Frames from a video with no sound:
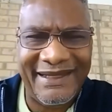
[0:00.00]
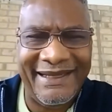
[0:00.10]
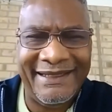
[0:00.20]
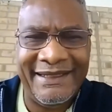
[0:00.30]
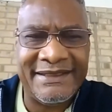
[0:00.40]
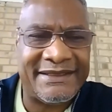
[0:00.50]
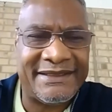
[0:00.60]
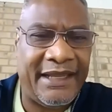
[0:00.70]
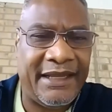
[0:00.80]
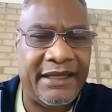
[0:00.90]
it didn't
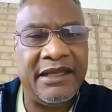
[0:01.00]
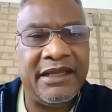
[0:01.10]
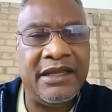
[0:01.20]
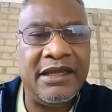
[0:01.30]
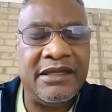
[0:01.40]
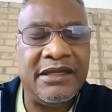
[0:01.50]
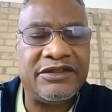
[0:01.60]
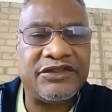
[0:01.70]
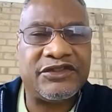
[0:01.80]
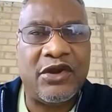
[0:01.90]
say
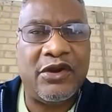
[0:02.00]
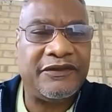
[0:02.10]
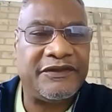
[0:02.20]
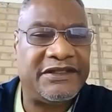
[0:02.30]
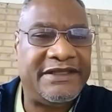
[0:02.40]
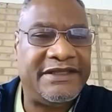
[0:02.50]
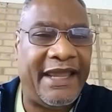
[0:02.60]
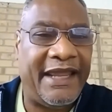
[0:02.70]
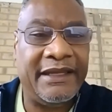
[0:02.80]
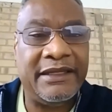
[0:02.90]
serve
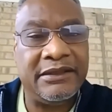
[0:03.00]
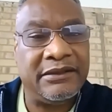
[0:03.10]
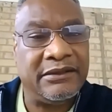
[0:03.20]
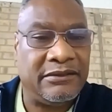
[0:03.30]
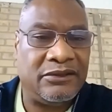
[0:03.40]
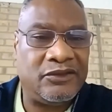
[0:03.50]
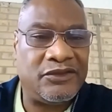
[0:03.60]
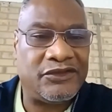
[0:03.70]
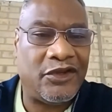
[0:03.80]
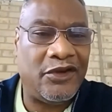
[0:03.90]
today,
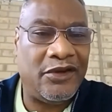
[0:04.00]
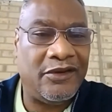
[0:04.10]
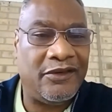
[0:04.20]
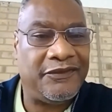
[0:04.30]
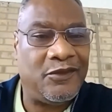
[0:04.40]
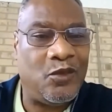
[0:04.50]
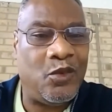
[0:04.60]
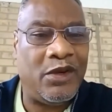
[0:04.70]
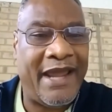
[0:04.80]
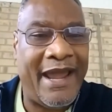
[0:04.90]
serve
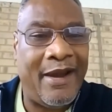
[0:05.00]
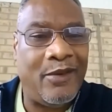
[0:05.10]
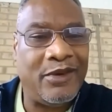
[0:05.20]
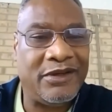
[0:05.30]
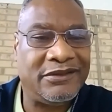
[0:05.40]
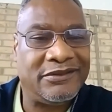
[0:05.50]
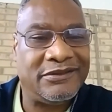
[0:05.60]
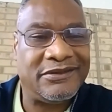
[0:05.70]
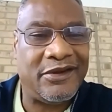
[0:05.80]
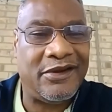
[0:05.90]
1 hour,
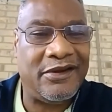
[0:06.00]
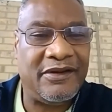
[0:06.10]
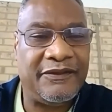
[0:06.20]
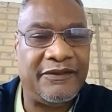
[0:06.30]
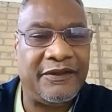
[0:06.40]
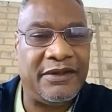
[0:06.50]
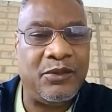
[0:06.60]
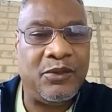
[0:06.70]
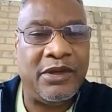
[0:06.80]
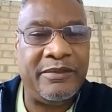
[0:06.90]
serve
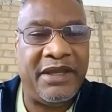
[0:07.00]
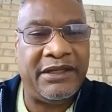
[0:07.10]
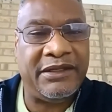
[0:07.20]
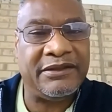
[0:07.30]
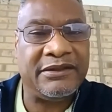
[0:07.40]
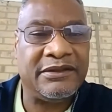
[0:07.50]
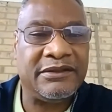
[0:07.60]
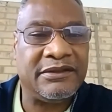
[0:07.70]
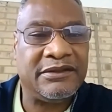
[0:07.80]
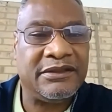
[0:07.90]
1 minute.
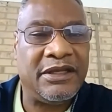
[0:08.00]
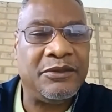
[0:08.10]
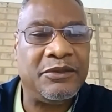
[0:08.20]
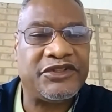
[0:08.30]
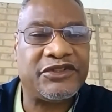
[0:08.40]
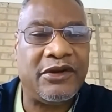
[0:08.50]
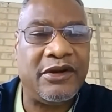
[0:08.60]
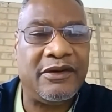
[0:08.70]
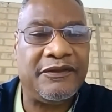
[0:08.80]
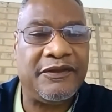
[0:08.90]
It was
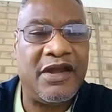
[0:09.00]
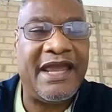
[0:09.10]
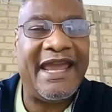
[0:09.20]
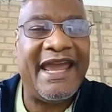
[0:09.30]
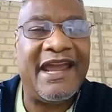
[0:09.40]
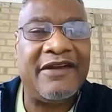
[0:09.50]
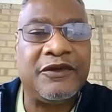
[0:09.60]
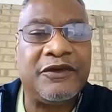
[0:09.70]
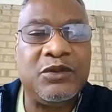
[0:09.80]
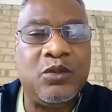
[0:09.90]
serve
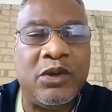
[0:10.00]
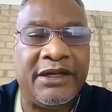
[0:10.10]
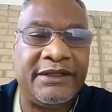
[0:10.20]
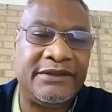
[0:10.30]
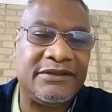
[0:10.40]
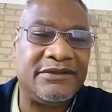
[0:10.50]
everyone,